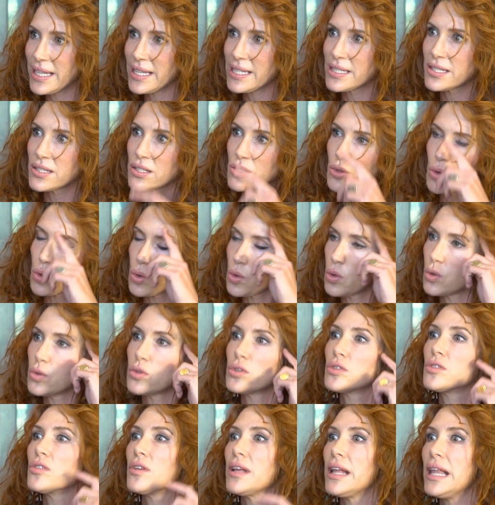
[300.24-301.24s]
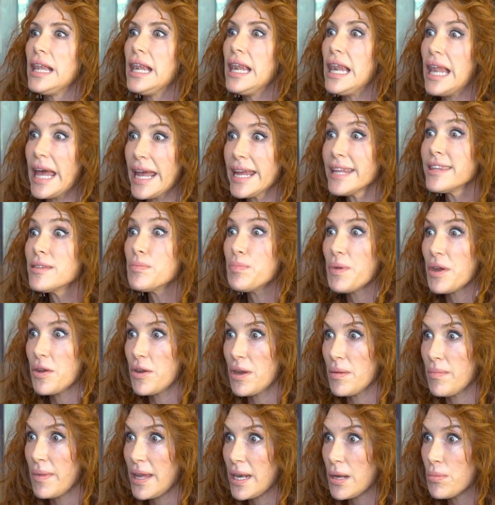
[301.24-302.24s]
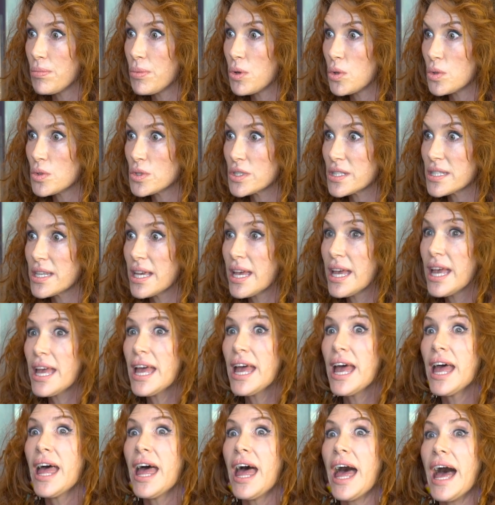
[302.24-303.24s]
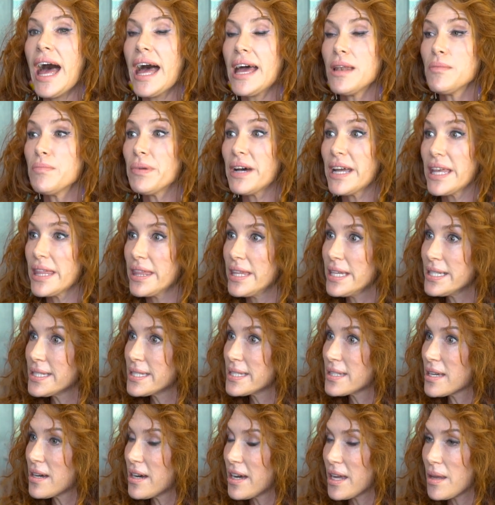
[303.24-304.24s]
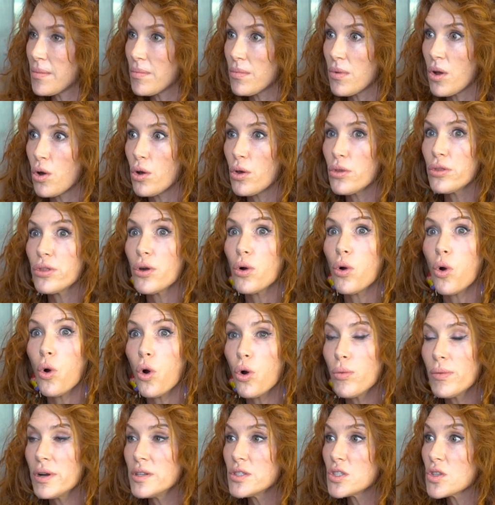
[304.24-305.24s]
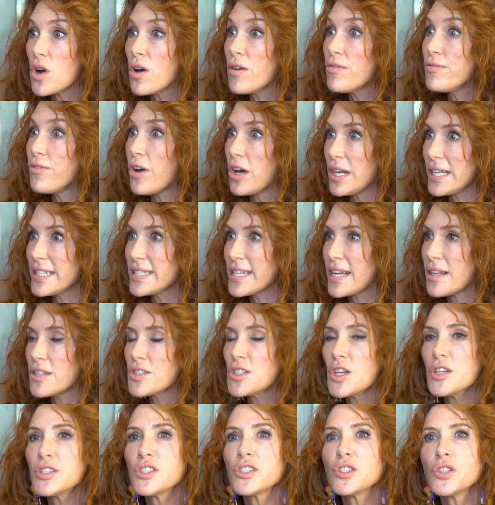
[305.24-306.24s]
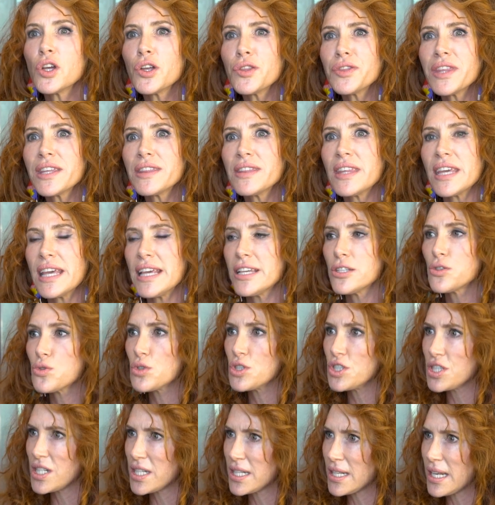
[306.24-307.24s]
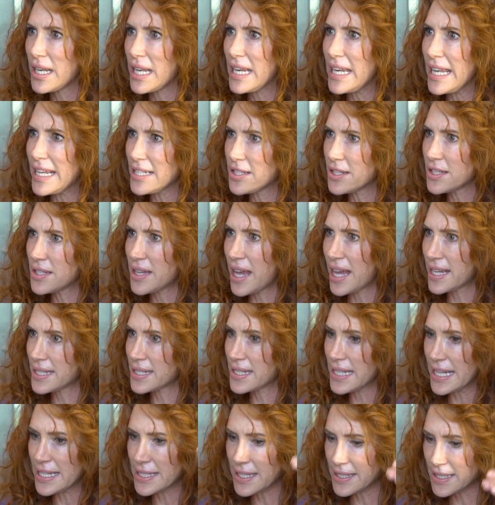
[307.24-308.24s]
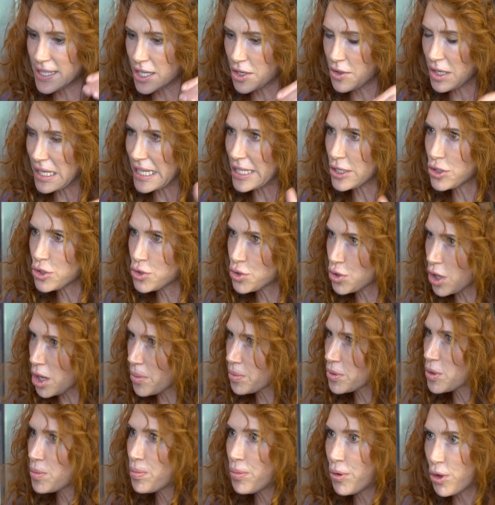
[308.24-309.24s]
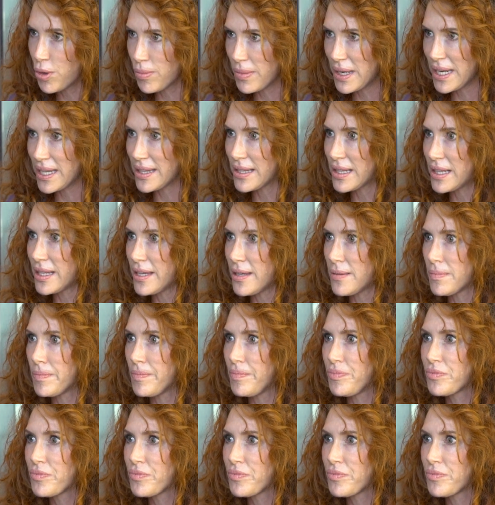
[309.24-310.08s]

is called late perimenopause. And by this time, the hormones are volatile. So it's not that the estrogen has necessarily dropped permanently.